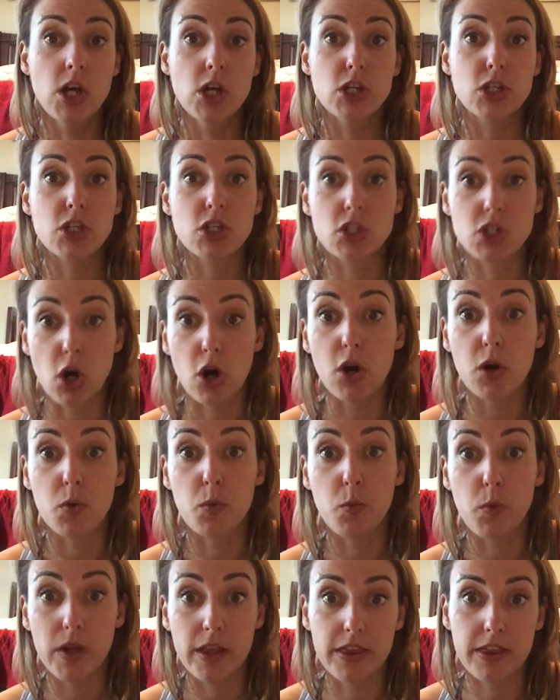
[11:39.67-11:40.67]

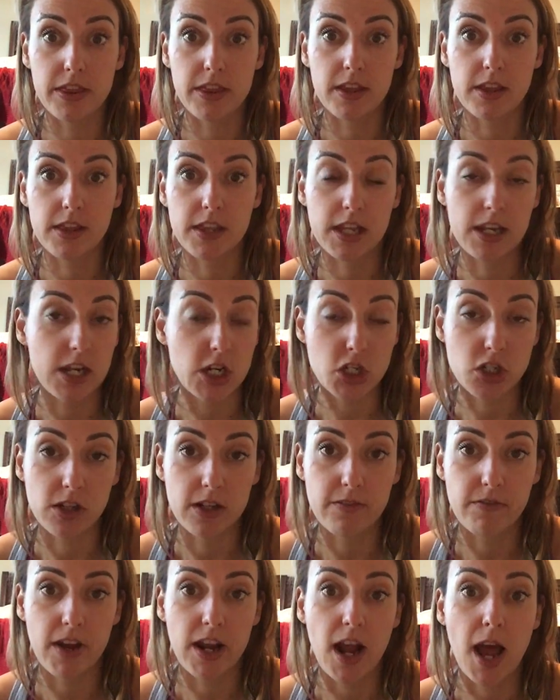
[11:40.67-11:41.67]
start with the initial
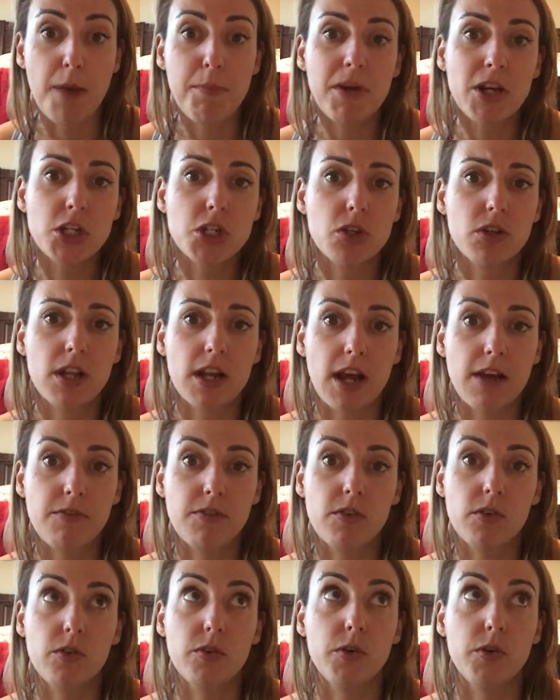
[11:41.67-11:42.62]
invite, I make sure that I've